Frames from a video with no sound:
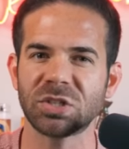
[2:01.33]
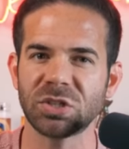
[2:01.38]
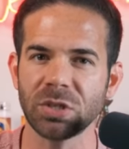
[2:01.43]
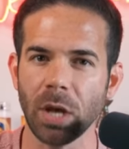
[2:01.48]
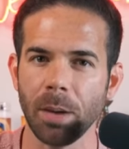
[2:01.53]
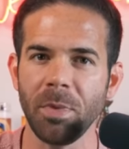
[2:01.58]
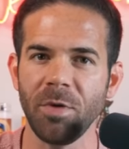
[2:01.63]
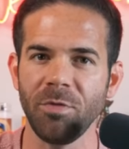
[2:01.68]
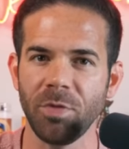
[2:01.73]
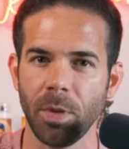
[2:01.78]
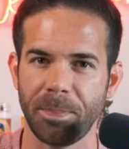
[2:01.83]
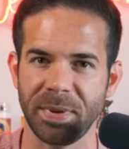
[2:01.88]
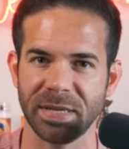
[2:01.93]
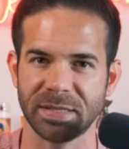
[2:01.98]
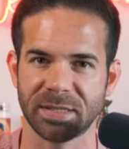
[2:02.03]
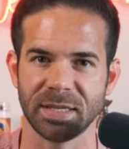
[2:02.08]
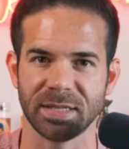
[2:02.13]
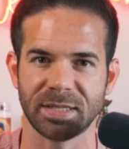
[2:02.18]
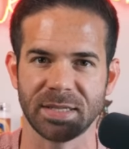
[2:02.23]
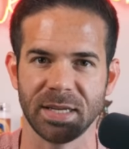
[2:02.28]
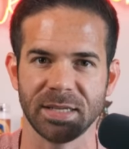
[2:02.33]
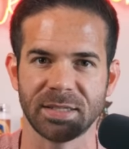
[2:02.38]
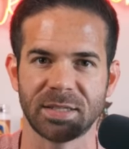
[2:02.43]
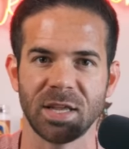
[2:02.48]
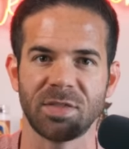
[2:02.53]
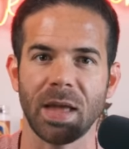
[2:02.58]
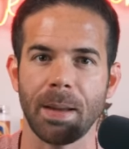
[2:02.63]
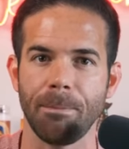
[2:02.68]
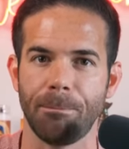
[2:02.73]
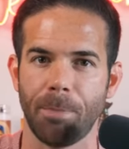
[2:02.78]
some of the businesses
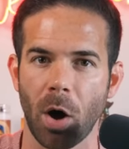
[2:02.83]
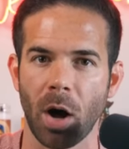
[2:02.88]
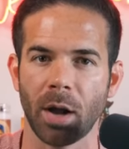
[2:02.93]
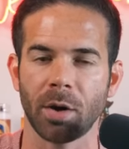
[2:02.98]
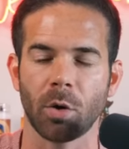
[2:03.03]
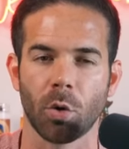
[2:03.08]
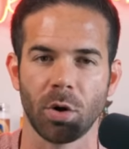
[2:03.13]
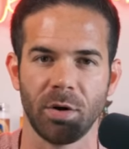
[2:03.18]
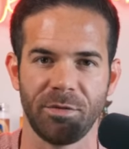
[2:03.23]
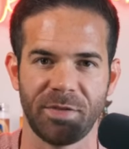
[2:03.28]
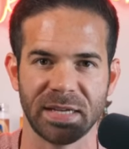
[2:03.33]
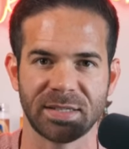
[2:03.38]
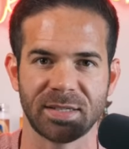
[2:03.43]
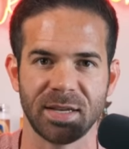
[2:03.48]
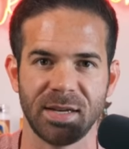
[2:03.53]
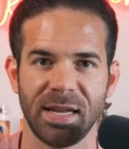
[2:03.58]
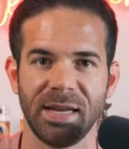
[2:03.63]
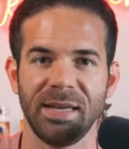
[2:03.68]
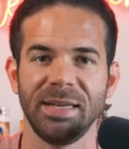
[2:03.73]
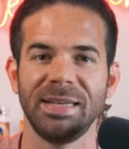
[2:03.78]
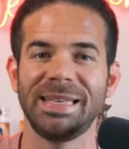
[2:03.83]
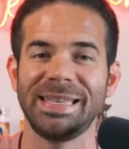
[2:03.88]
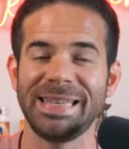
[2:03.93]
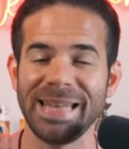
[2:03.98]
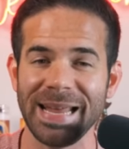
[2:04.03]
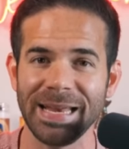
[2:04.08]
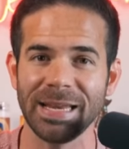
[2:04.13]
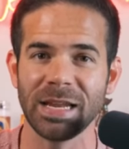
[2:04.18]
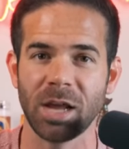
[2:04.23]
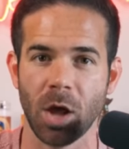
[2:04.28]
that they bought or invested in
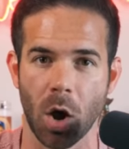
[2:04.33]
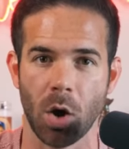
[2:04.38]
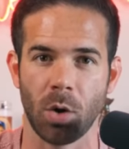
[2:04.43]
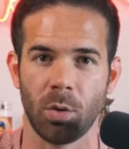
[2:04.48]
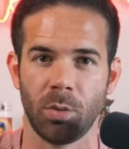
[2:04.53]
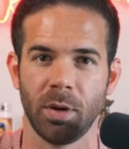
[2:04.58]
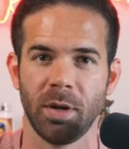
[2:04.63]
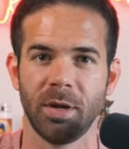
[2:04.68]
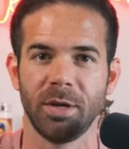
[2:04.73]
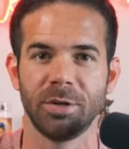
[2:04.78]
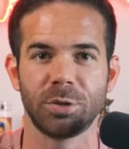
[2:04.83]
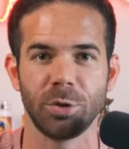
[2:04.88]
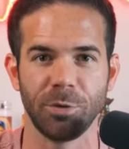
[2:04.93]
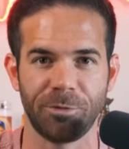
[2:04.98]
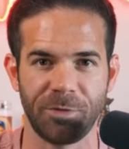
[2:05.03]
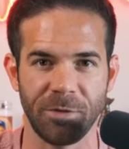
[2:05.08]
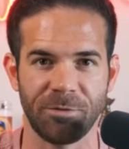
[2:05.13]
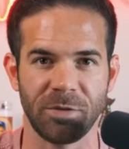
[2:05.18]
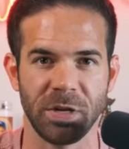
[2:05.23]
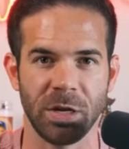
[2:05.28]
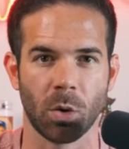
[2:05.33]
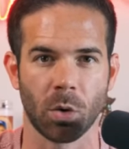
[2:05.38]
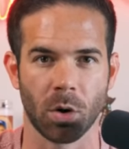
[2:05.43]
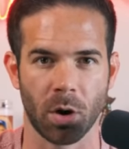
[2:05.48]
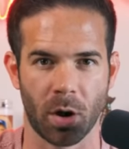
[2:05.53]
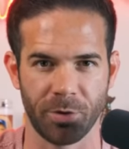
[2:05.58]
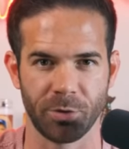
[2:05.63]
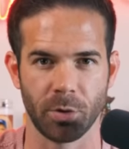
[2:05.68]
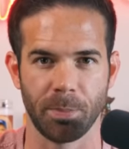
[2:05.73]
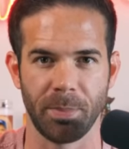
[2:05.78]
did go to 50 or
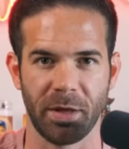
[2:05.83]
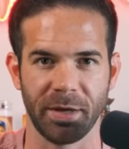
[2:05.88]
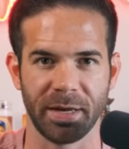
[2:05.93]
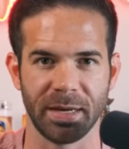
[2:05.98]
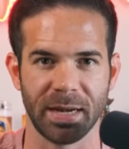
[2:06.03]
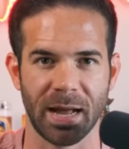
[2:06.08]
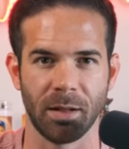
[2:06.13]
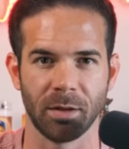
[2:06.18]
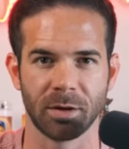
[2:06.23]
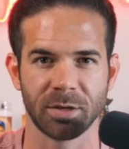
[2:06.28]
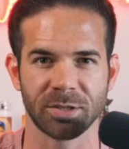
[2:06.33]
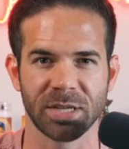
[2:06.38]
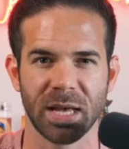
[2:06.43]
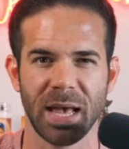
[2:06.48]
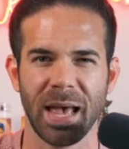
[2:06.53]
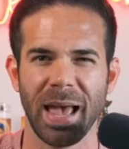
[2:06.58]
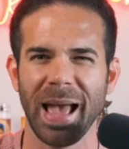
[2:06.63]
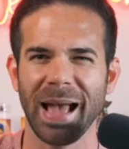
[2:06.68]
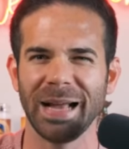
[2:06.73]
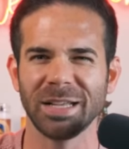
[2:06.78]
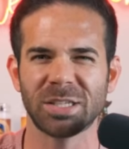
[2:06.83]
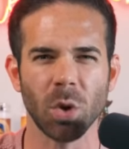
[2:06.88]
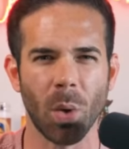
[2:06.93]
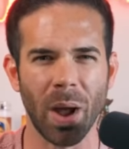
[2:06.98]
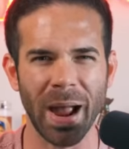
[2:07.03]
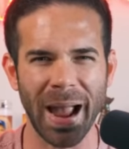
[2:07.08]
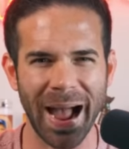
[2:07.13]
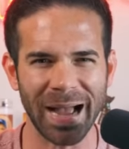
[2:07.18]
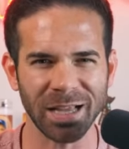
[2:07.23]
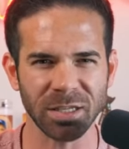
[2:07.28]
100 million dollars. And so
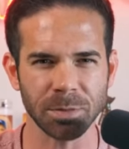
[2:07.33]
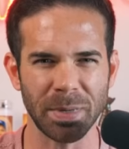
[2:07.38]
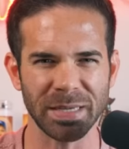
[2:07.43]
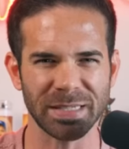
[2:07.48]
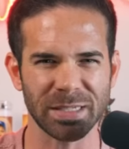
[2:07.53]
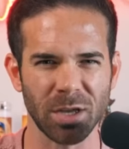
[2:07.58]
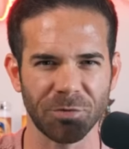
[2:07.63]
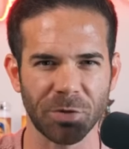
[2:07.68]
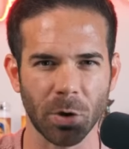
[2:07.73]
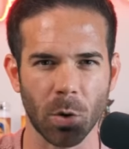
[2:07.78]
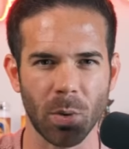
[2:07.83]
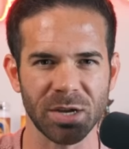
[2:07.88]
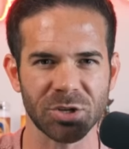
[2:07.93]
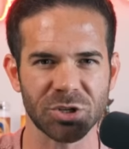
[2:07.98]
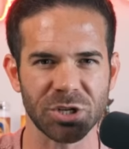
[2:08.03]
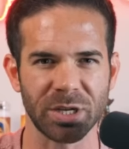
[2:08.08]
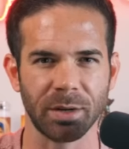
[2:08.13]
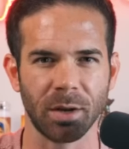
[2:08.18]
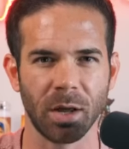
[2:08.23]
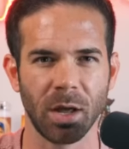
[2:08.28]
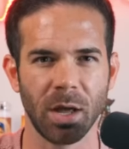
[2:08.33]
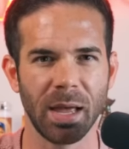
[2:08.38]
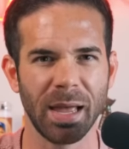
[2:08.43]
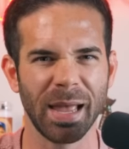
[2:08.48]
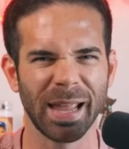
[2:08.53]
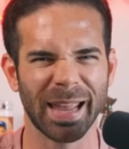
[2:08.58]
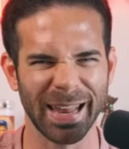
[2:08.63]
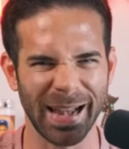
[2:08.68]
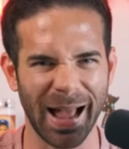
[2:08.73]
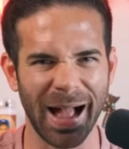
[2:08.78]
I asked myself the question,
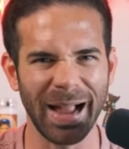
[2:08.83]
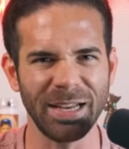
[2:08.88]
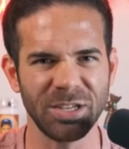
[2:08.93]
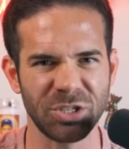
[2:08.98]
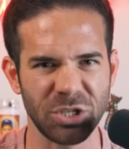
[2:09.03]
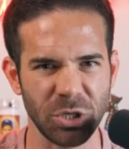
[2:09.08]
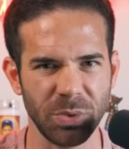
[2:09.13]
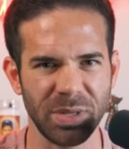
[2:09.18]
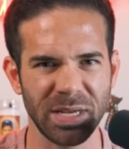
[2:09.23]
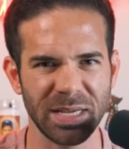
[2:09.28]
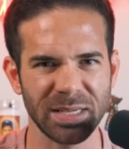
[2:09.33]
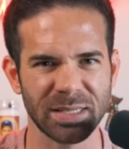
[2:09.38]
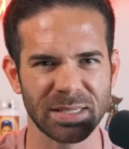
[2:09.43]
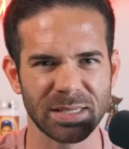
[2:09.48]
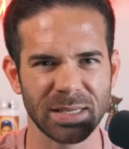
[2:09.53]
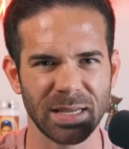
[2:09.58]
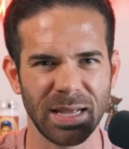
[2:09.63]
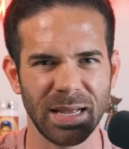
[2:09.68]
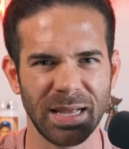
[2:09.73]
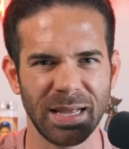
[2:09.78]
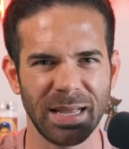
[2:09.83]
can I do this?